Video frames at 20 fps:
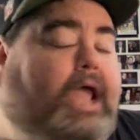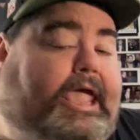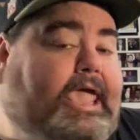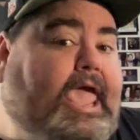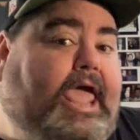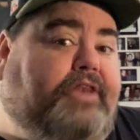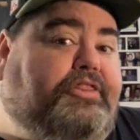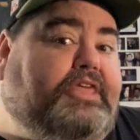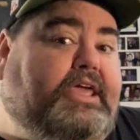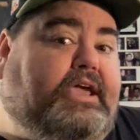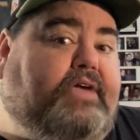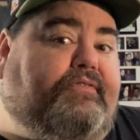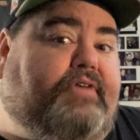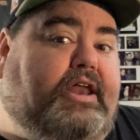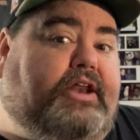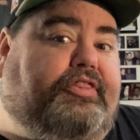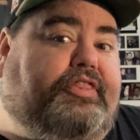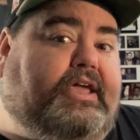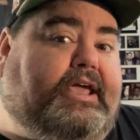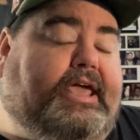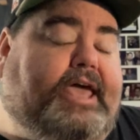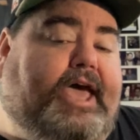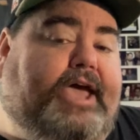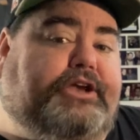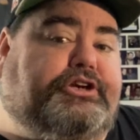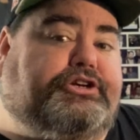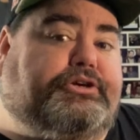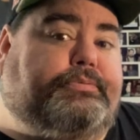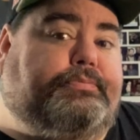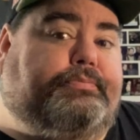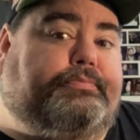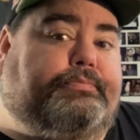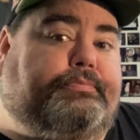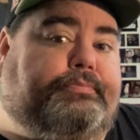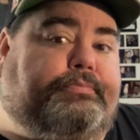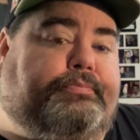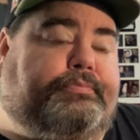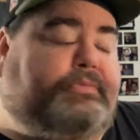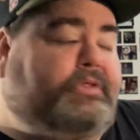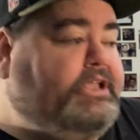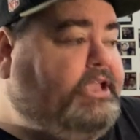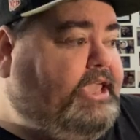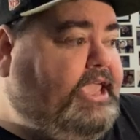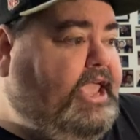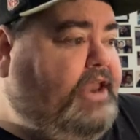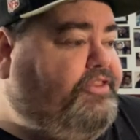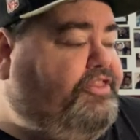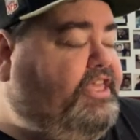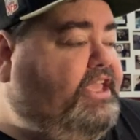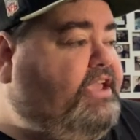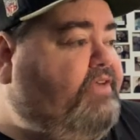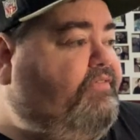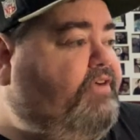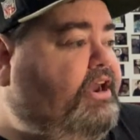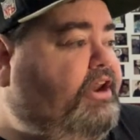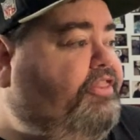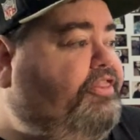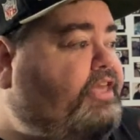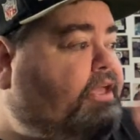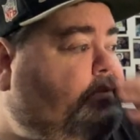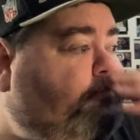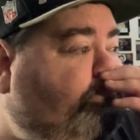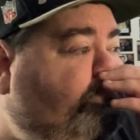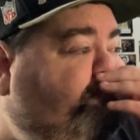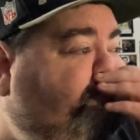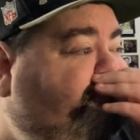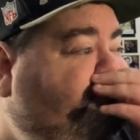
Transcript: Can't think of anything, guys. Can't think of anything.